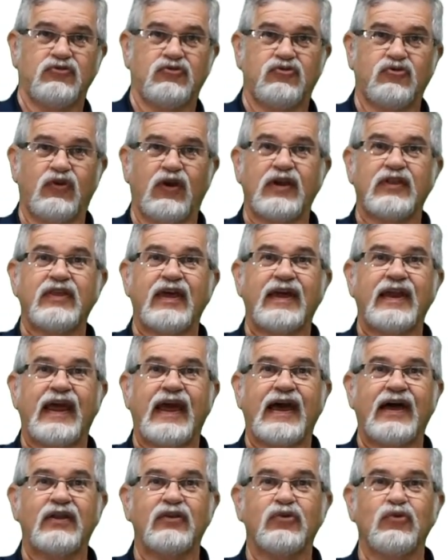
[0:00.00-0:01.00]
drag that
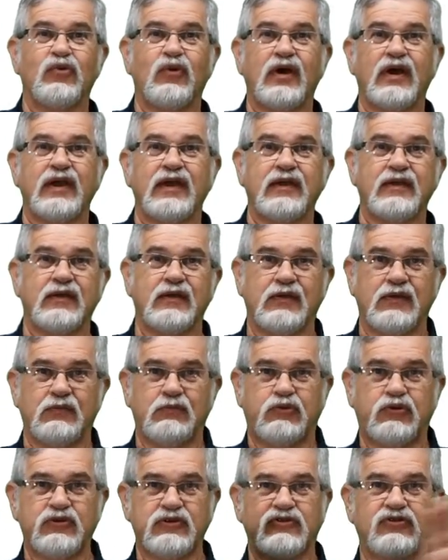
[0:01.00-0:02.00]
out of the way,
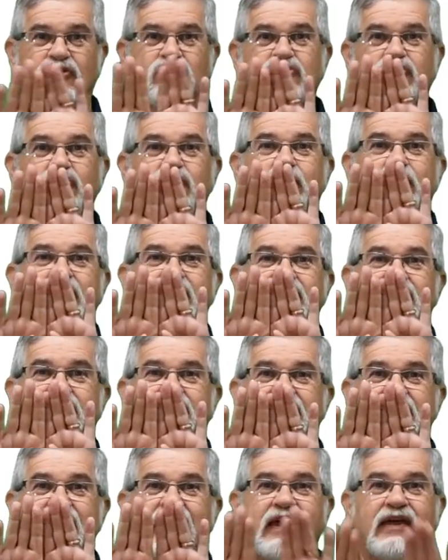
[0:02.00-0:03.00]
push those two pieces
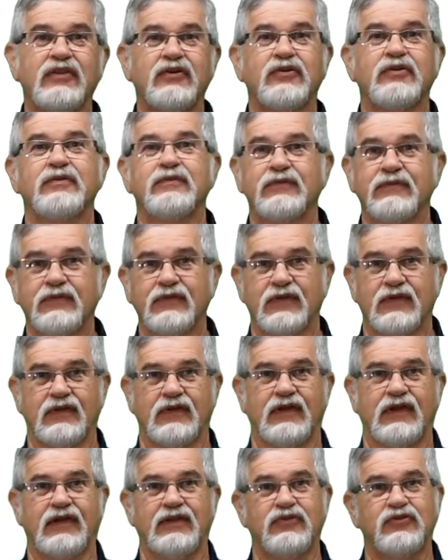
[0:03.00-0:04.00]
together,
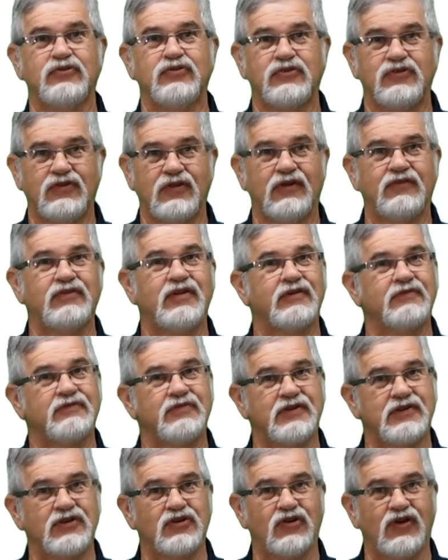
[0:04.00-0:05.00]
and you have done
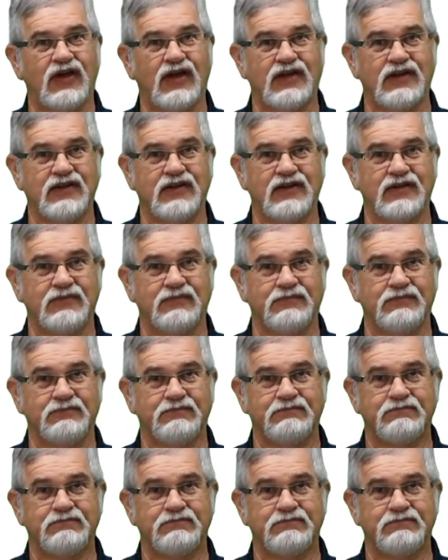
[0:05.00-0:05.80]
video editing.